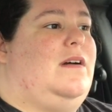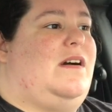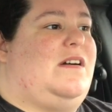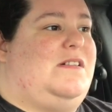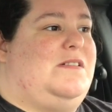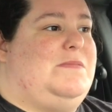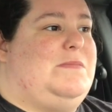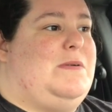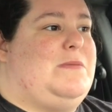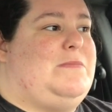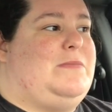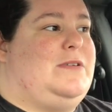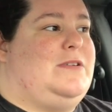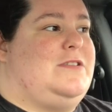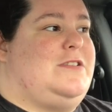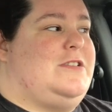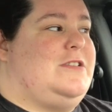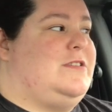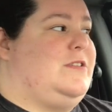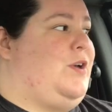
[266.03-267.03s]
I remember
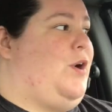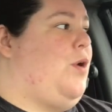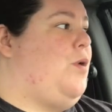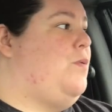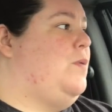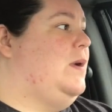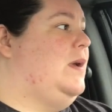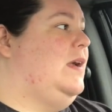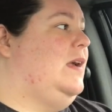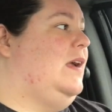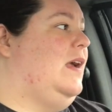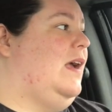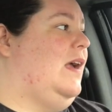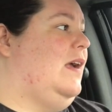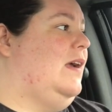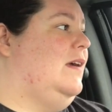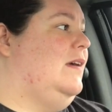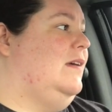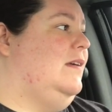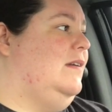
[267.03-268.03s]
just going,
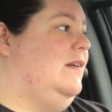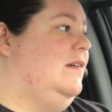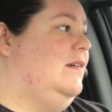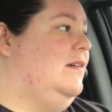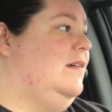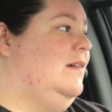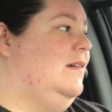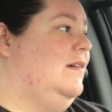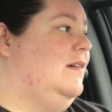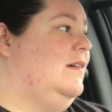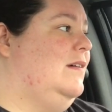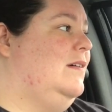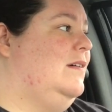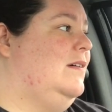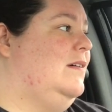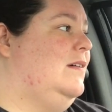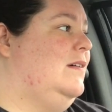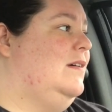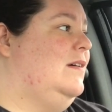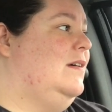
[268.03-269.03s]
and
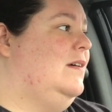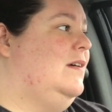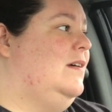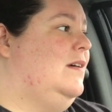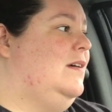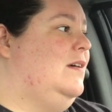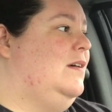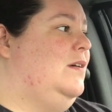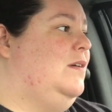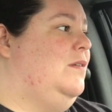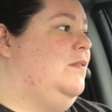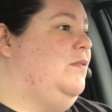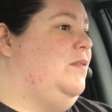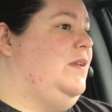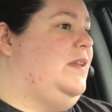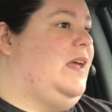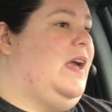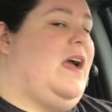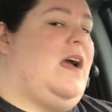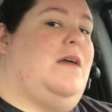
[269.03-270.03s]

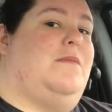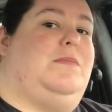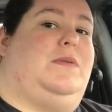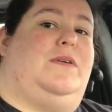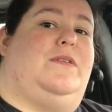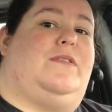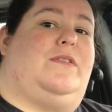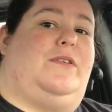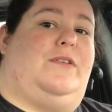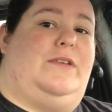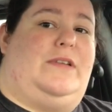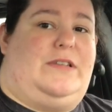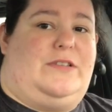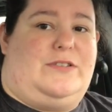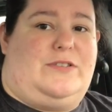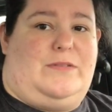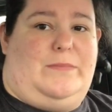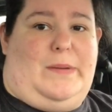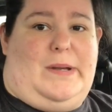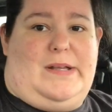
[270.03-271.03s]
when they had musical
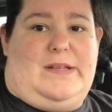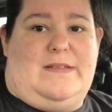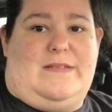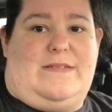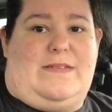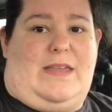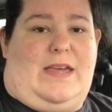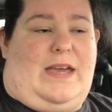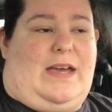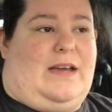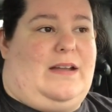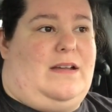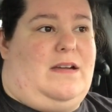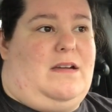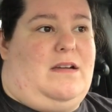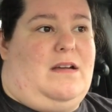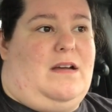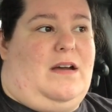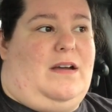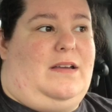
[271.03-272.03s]
instruments, they
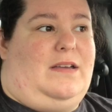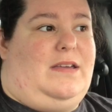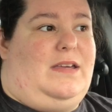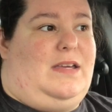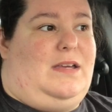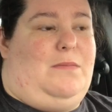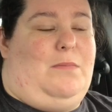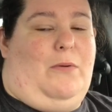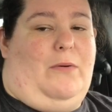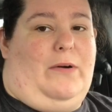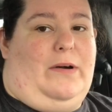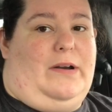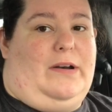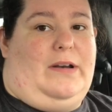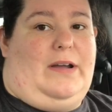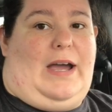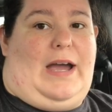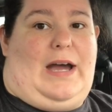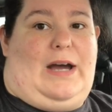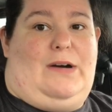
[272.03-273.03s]
had a
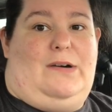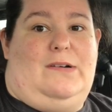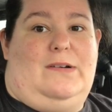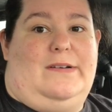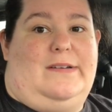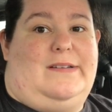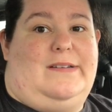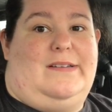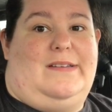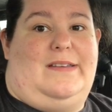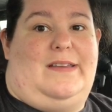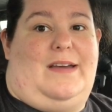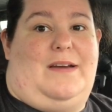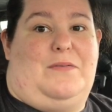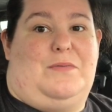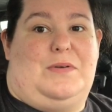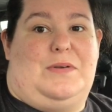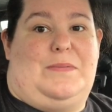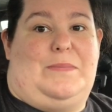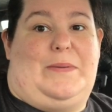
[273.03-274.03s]
keyboard out
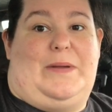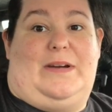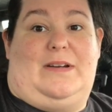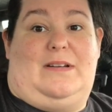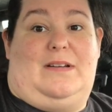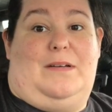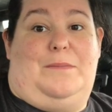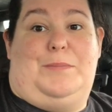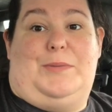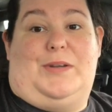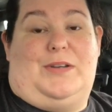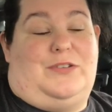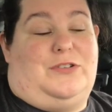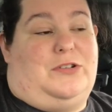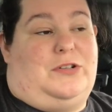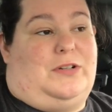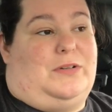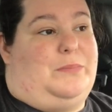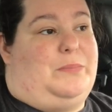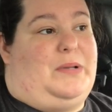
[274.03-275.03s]
that was plugged up that
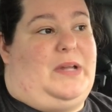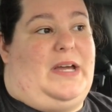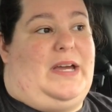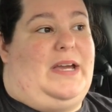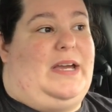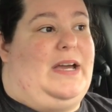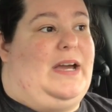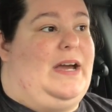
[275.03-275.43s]
you could play.